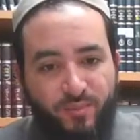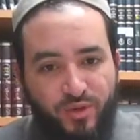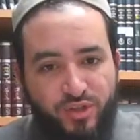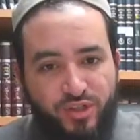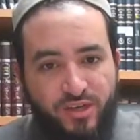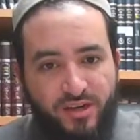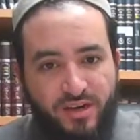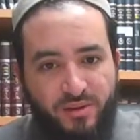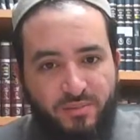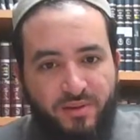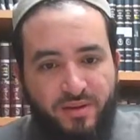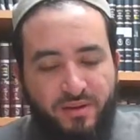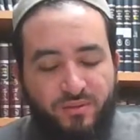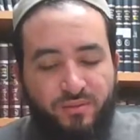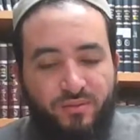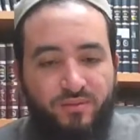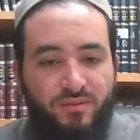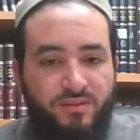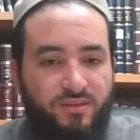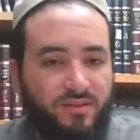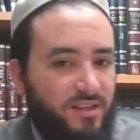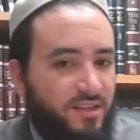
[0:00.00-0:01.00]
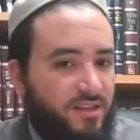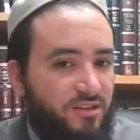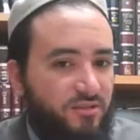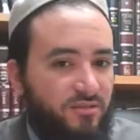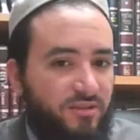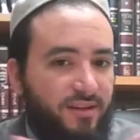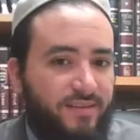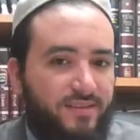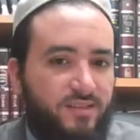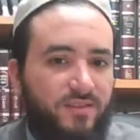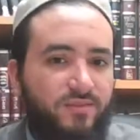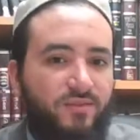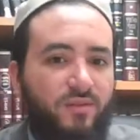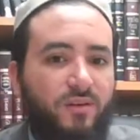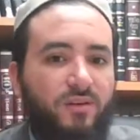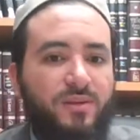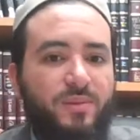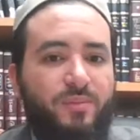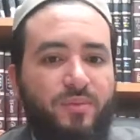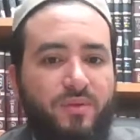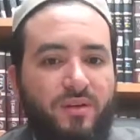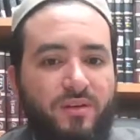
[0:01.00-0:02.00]
Moshe Rabbeinu, the greatest of
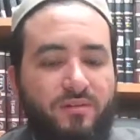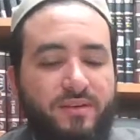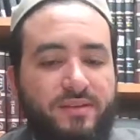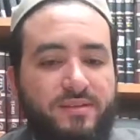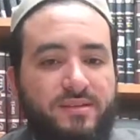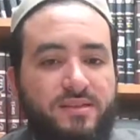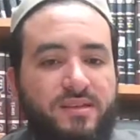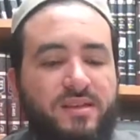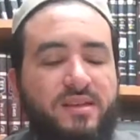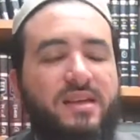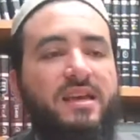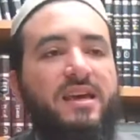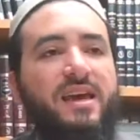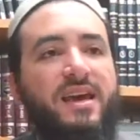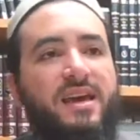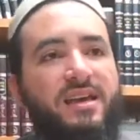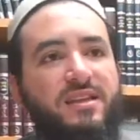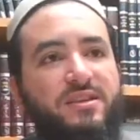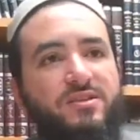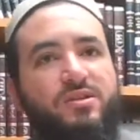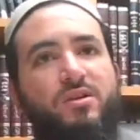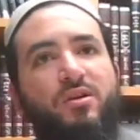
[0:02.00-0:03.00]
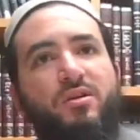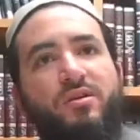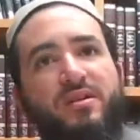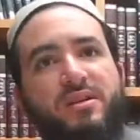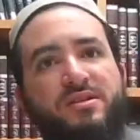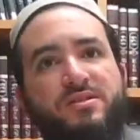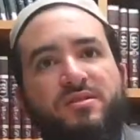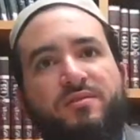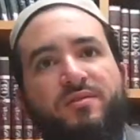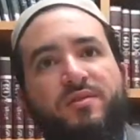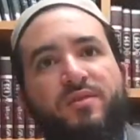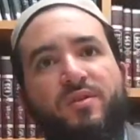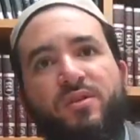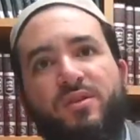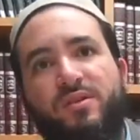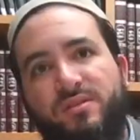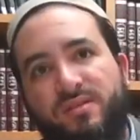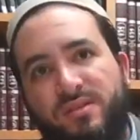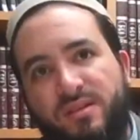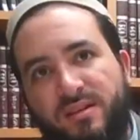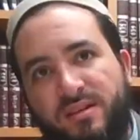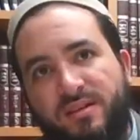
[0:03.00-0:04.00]
all the prophets, and so on and so
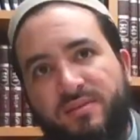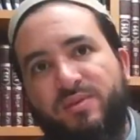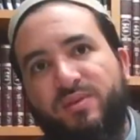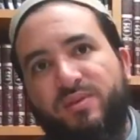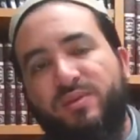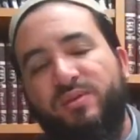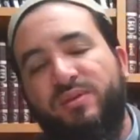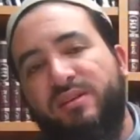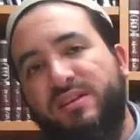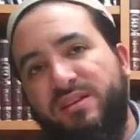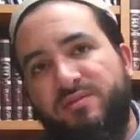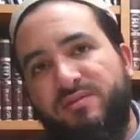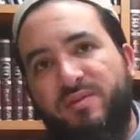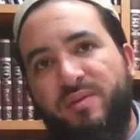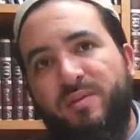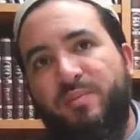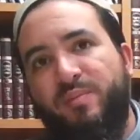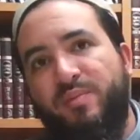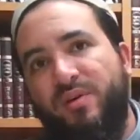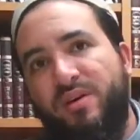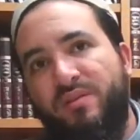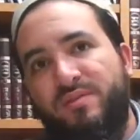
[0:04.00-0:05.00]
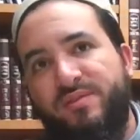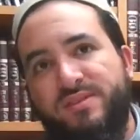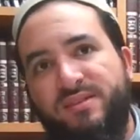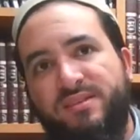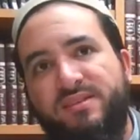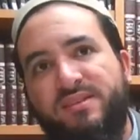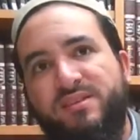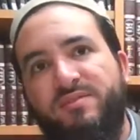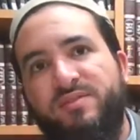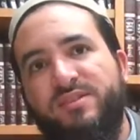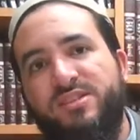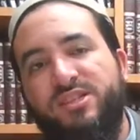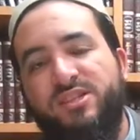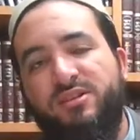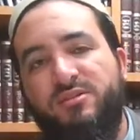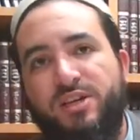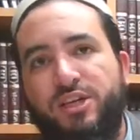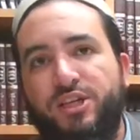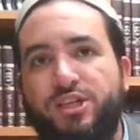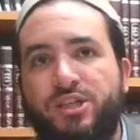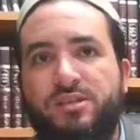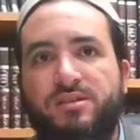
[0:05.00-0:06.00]
forth, through the different prophets in different
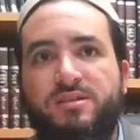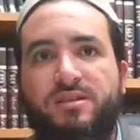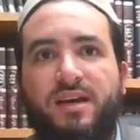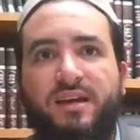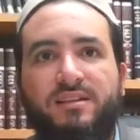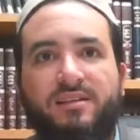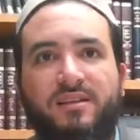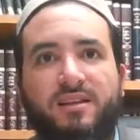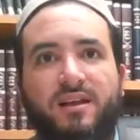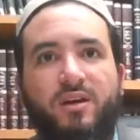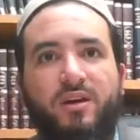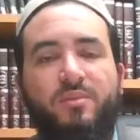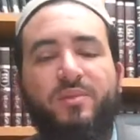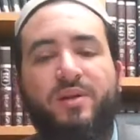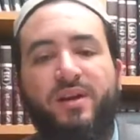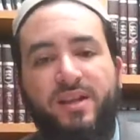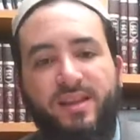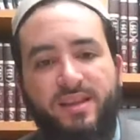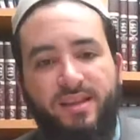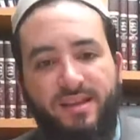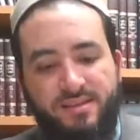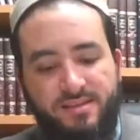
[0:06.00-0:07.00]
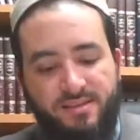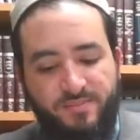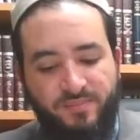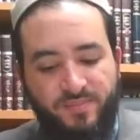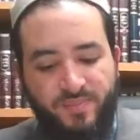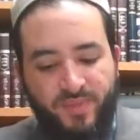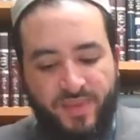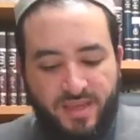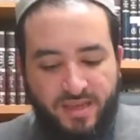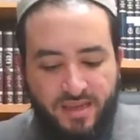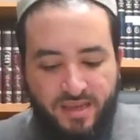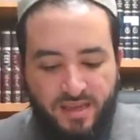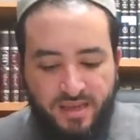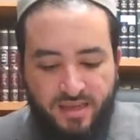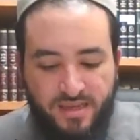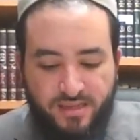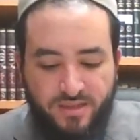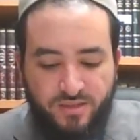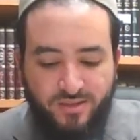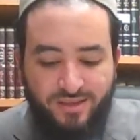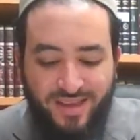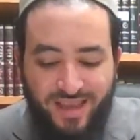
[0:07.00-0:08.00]
generations until our very days.
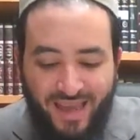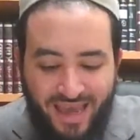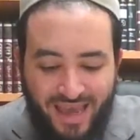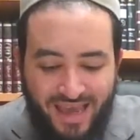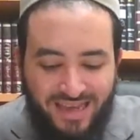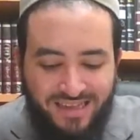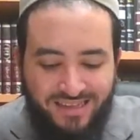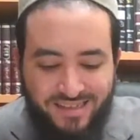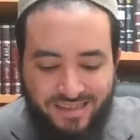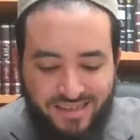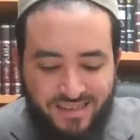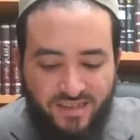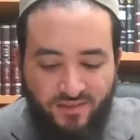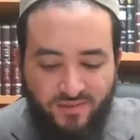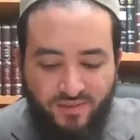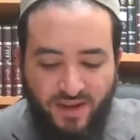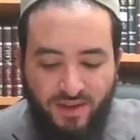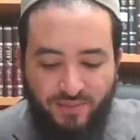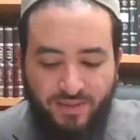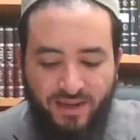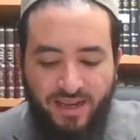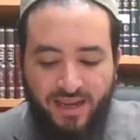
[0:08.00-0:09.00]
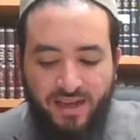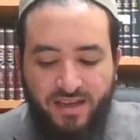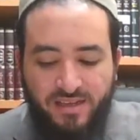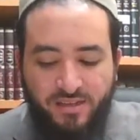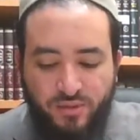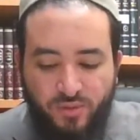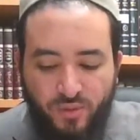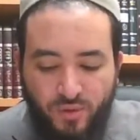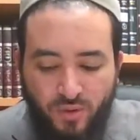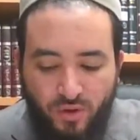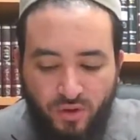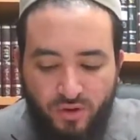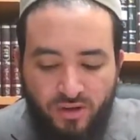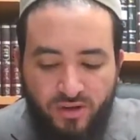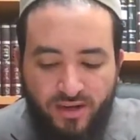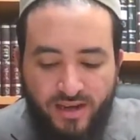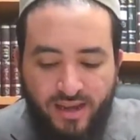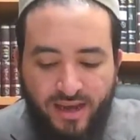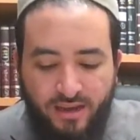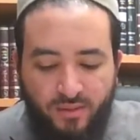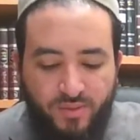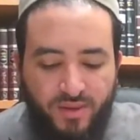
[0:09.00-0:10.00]
So the essence of Kabbalah is to
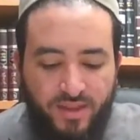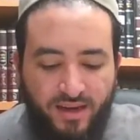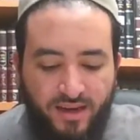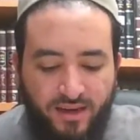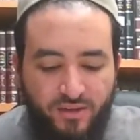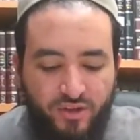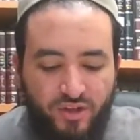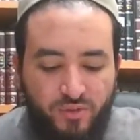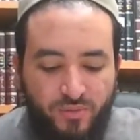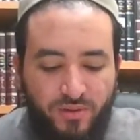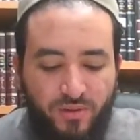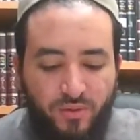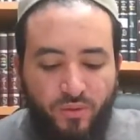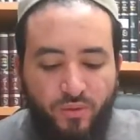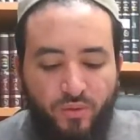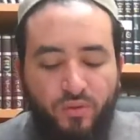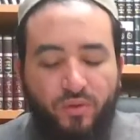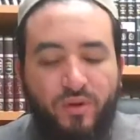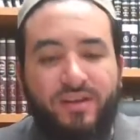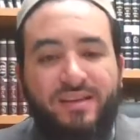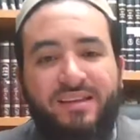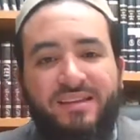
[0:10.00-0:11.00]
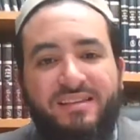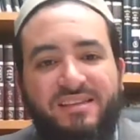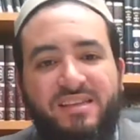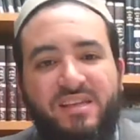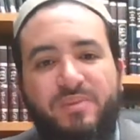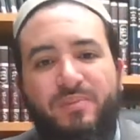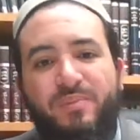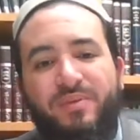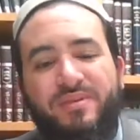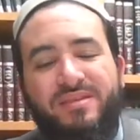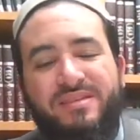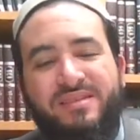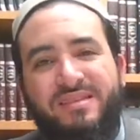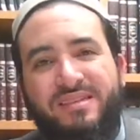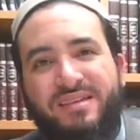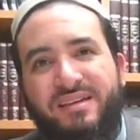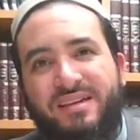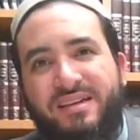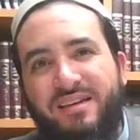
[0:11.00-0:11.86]
connect with the Kadosh Baruch Hu in the deepest